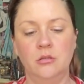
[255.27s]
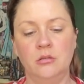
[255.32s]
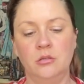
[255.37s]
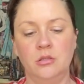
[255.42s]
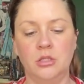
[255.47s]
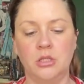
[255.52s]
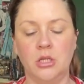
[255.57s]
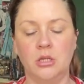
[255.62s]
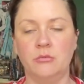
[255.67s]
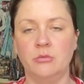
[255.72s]

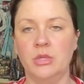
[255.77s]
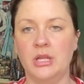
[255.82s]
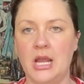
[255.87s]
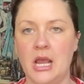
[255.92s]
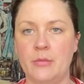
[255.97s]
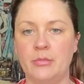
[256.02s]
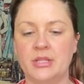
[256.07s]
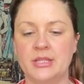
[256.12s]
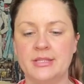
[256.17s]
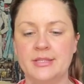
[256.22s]
you know, it
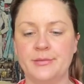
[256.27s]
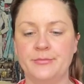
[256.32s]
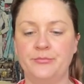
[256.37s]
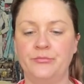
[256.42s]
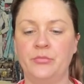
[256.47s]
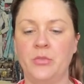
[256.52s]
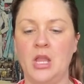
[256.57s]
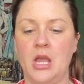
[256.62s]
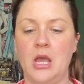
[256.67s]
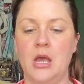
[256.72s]
happens.
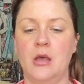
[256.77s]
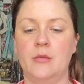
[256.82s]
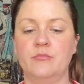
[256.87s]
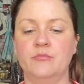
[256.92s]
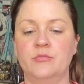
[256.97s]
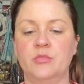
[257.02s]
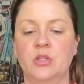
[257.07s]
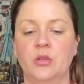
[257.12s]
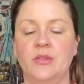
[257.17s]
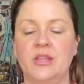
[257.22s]
Um,
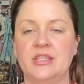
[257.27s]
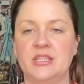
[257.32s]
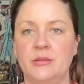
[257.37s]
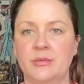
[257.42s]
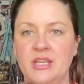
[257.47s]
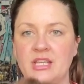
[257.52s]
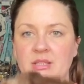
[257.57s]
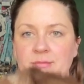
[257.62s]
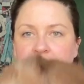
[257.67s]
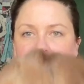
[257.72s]
so that's to
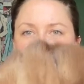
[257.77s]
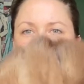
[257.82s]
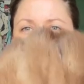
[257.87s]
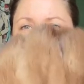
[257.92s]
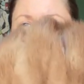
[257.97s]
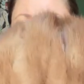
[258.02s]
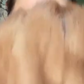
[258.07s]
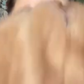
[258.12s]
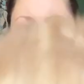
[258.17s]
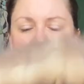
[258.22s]
be expected.
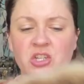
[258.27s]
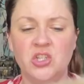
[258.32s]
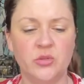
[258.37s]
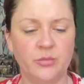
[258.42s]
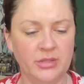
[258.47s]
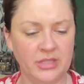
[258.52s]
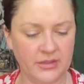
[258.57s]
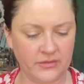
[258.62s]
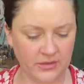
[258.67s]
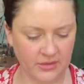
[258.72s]
I do
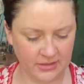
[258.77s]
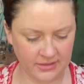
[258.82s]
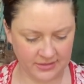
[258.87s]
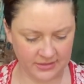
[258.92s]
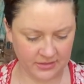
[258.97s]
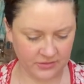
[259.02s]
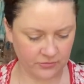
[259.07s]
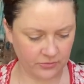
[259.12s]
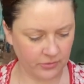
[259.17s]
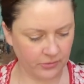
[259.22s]
believe that this
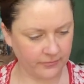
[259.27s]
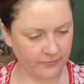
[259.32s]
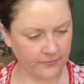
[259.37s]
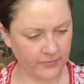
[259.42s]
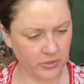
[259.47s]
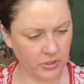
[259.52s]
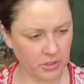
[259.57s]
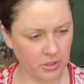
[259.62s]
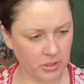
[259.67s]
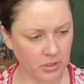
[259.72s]
is real
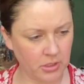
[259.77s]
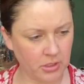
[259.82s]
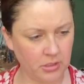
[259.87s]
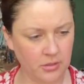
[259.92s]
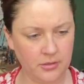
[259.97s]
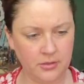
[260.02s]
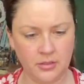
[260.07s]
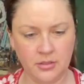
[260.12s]
fur.